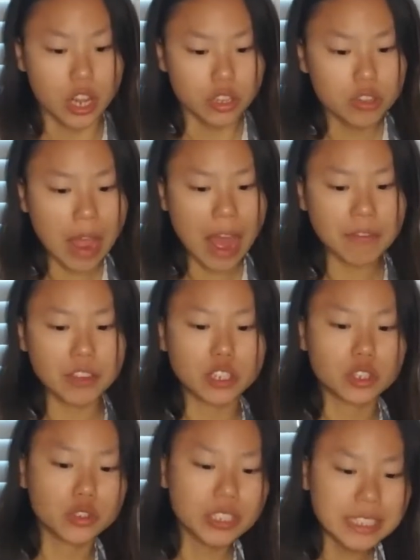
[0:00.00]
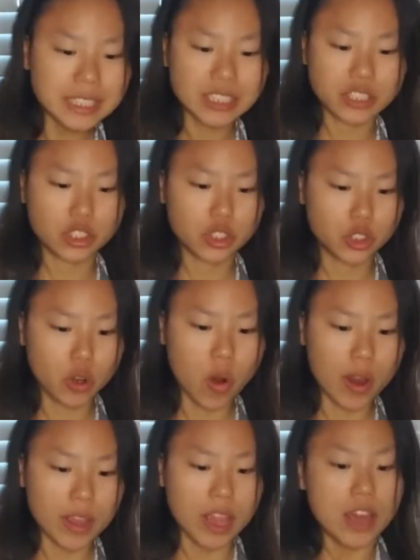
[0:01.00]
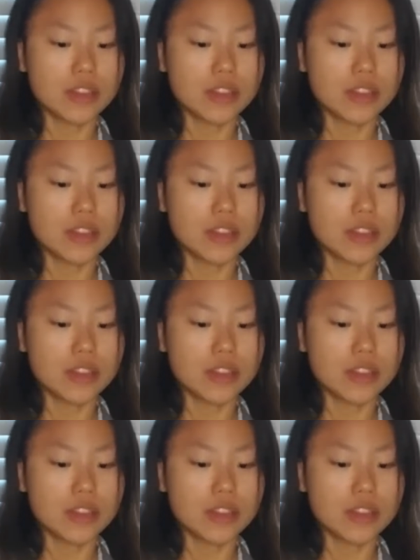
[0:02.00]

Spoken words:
You have increased its joy.